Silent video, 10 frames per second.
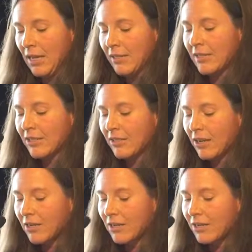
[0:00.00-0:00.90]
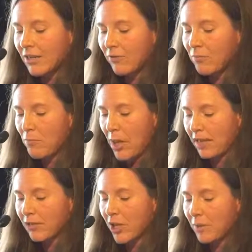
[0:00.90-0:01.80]
So studies of
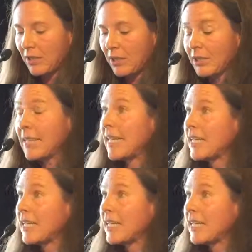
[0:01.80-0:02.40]
male-dominated